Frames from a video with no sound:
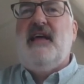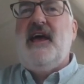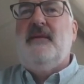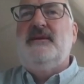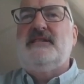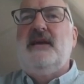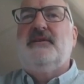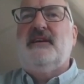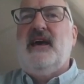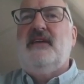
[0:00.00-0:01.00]
lab is
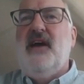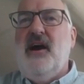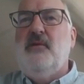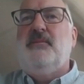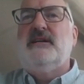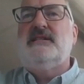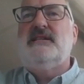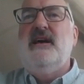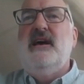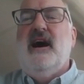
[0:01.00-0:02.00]
able to kind of help us.